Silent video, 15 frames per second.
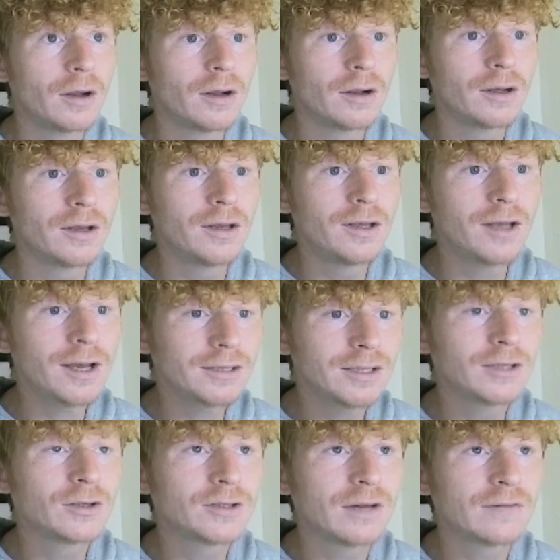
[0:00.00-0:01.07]
Yes, he
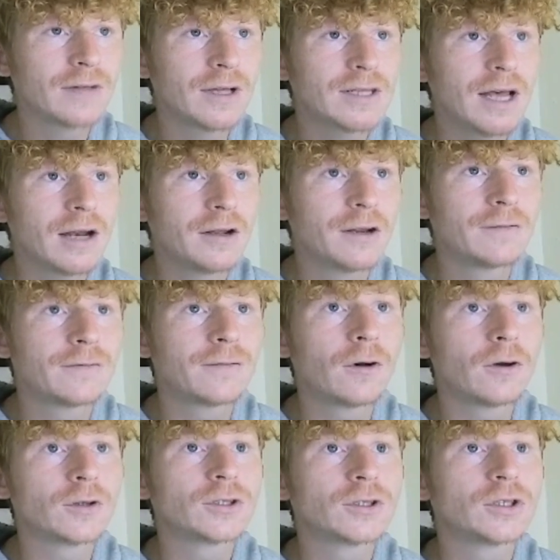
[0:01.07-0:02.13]
does have that talented
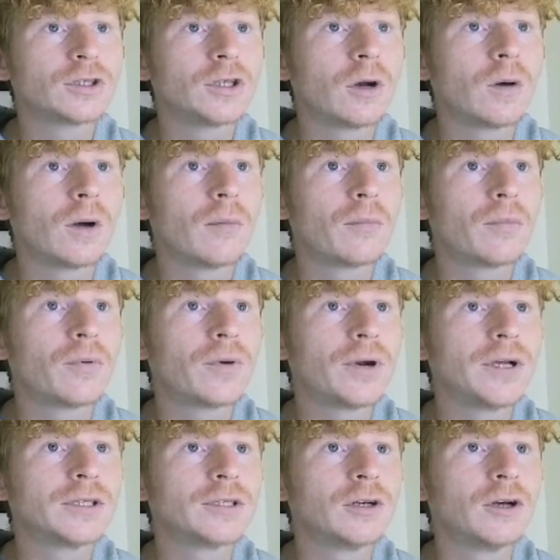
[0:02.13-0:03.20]
Frost, so I'm pretty
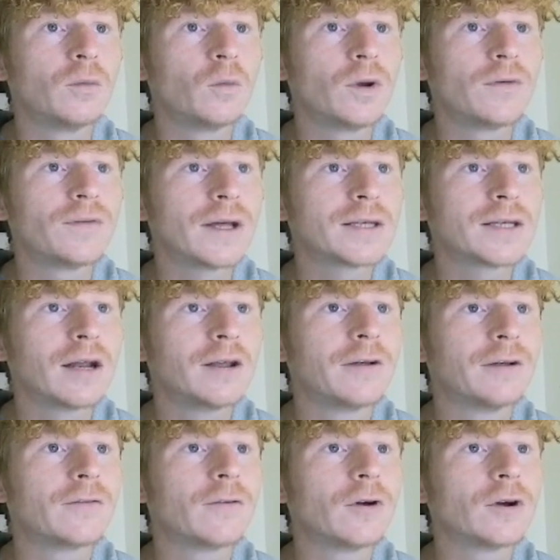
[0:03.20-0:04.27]
certain with that talented
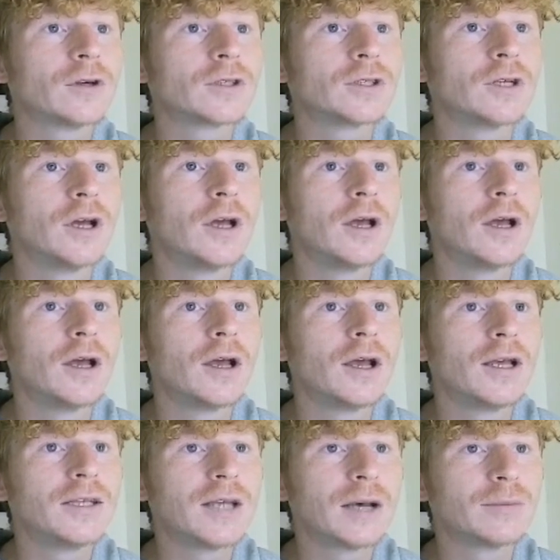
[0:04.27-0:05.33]
Frost,
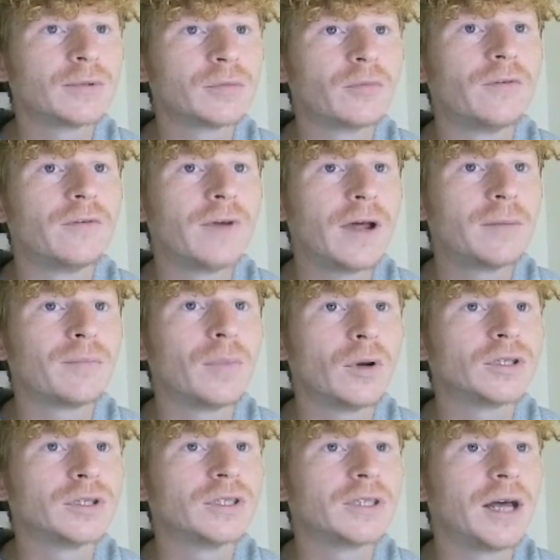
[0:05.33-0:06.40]
he's able to prevent
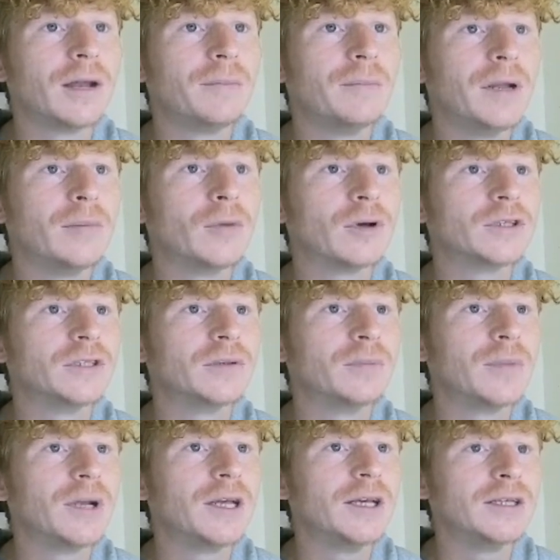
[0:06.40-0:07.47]
bosses and mini-bosses'
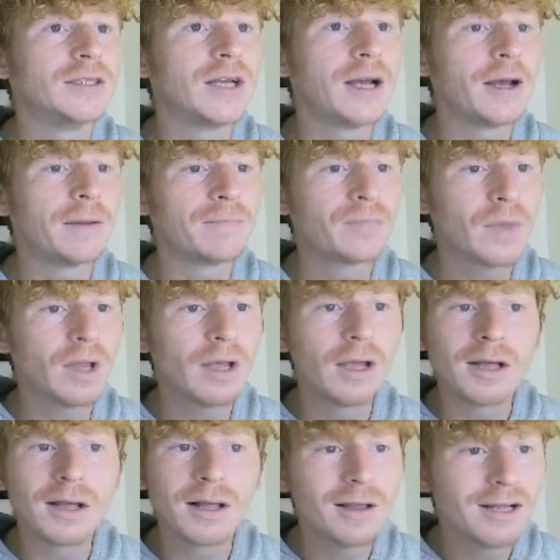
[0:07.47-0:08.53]
abilities. Yeah,
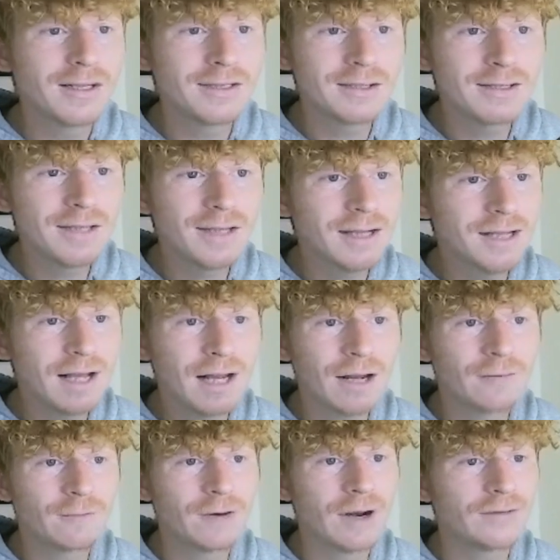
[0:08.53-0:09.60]
insane
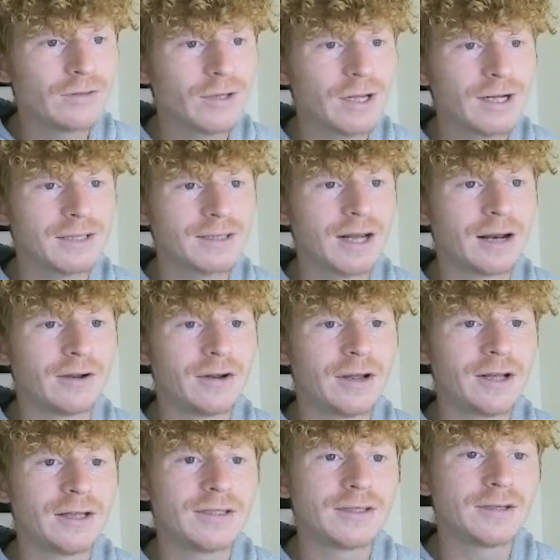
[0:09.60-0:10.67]
talent for a level 9 talent.
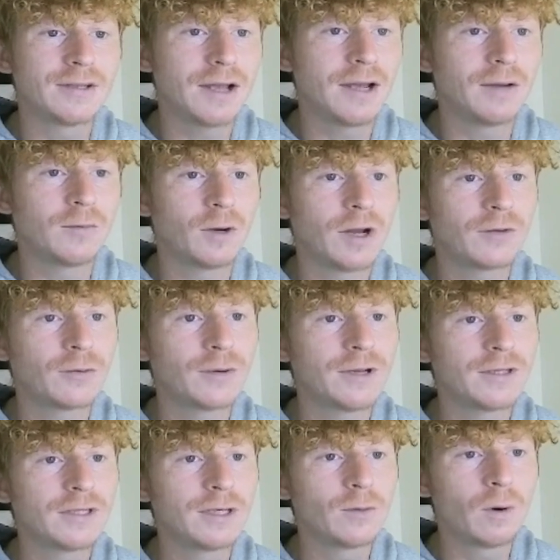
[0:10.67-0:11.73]
Insane. We'll have to wait
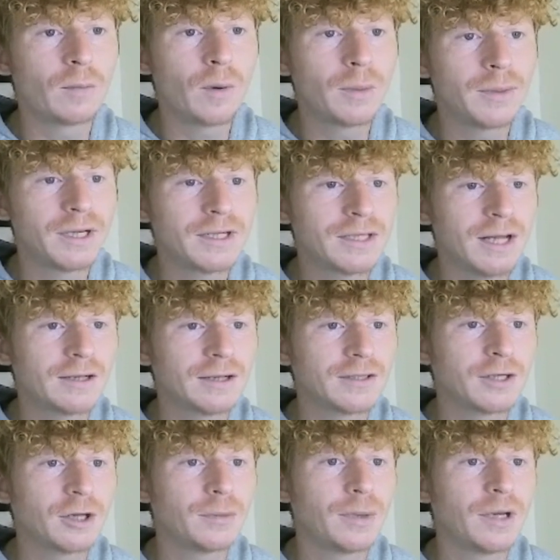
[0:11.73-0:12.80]
and see what Bombardier's talents are
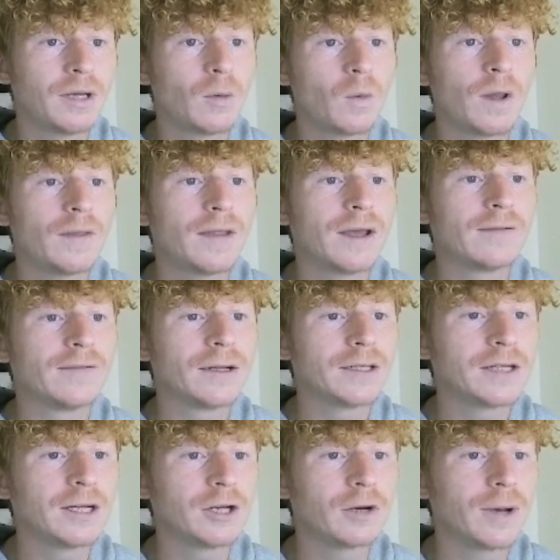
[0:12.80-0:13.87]
going to be when they
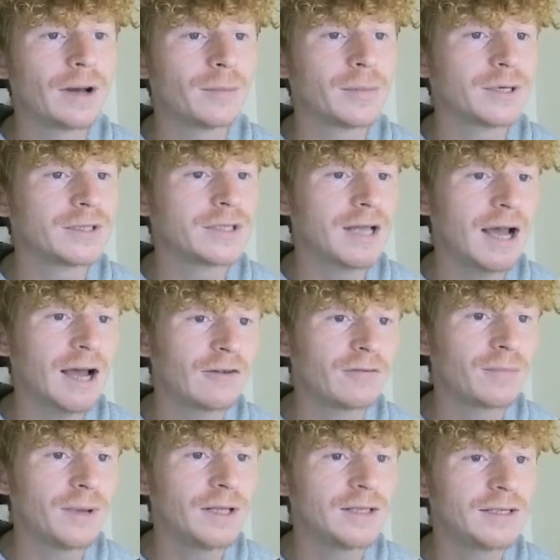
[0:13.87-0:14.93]
eventually come out, because they
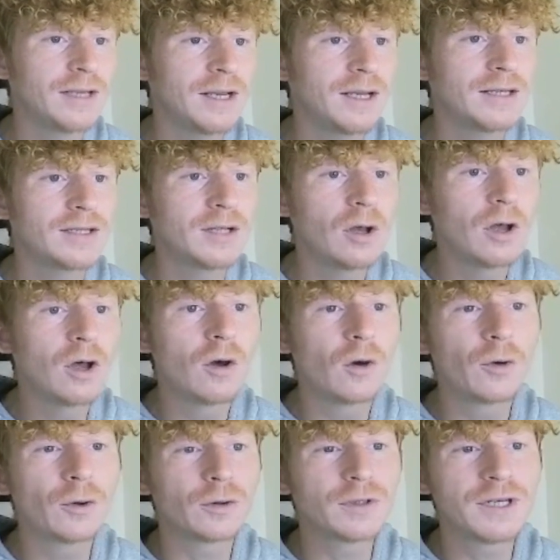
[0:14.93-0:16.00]
have been teased.
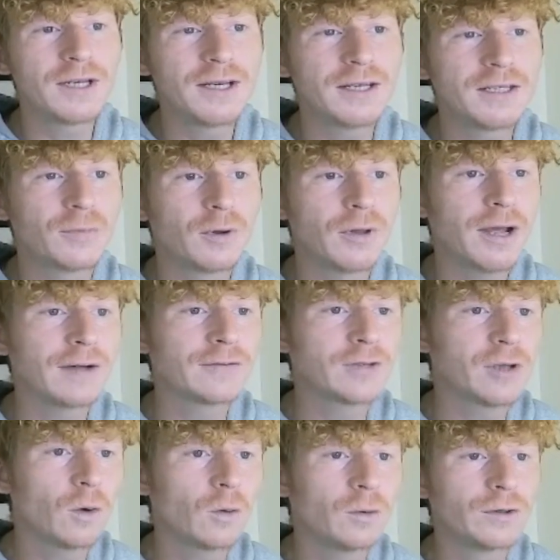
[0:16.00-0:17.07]
Well, not teased, but they have
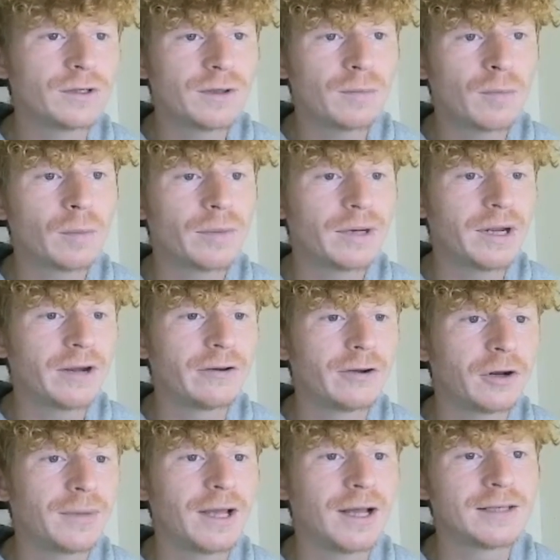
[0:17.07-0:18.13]
told us that Bombardier is
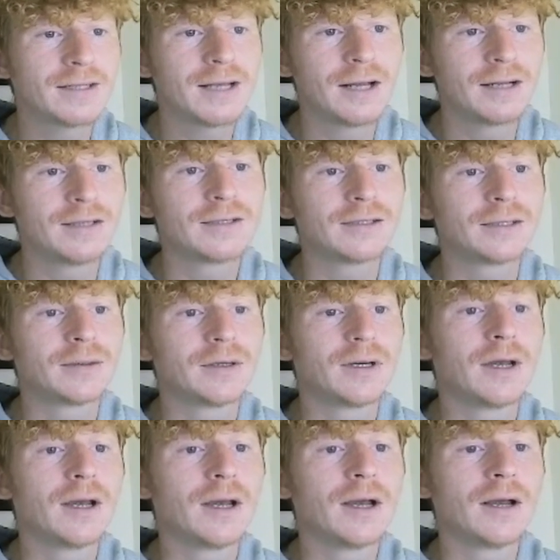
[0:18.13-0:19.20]
going to be getting talents.
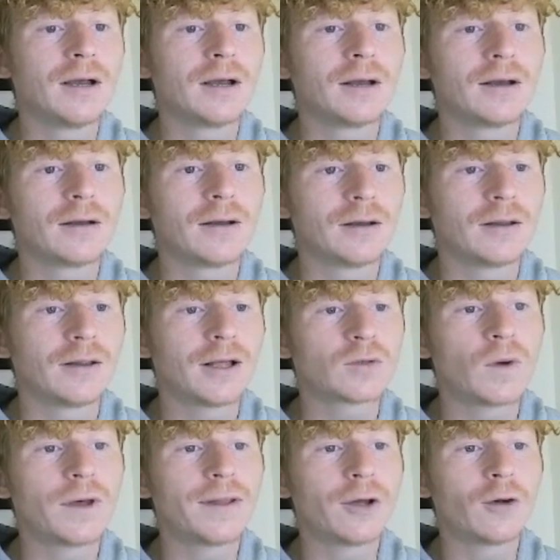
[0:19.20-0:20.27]
That's
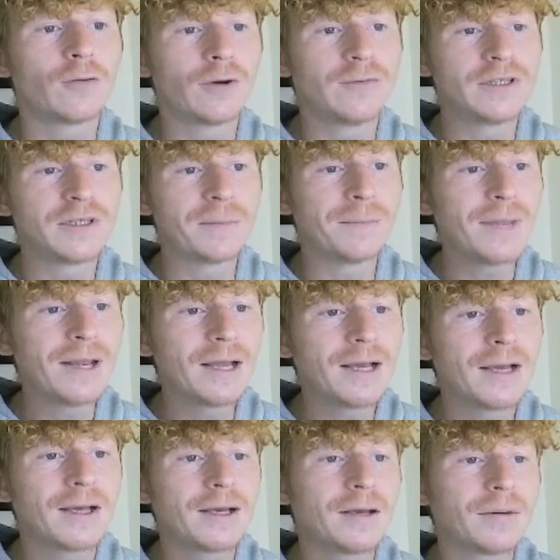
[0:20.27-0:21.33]
why they got rid of his
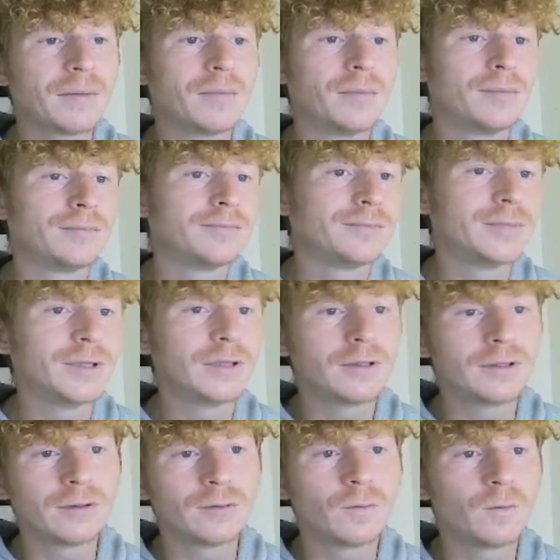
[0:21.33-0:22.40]
ability, but
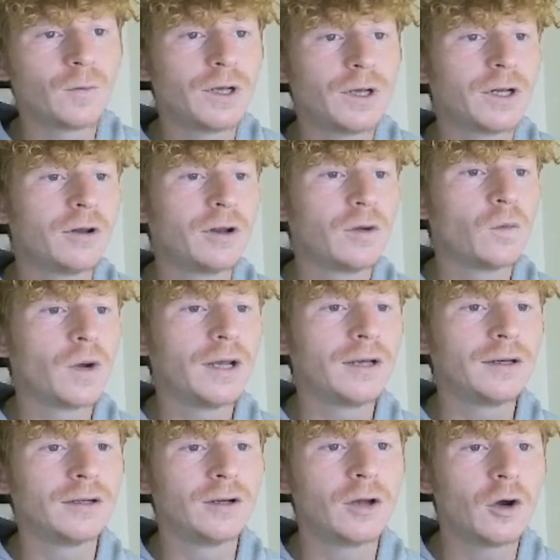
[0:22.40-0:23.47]
we can only wait
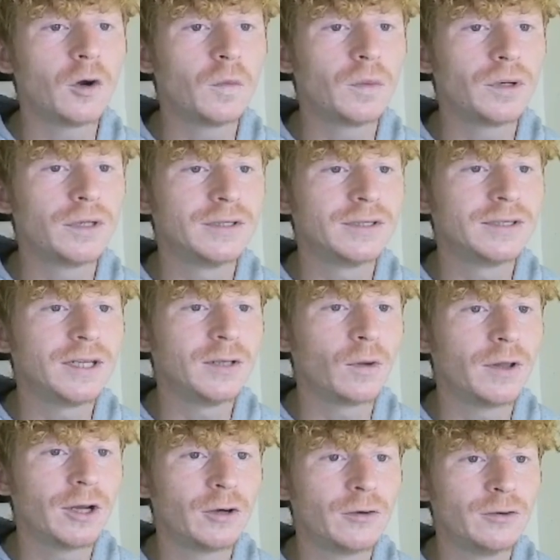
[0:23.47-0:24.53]
and hope and see
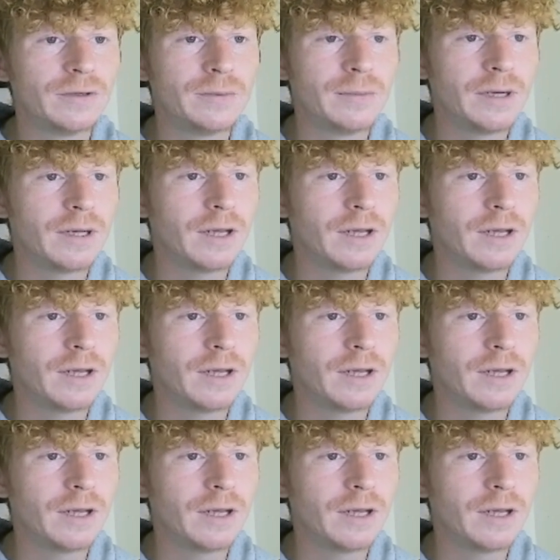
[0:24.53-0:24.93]
what they're going to be.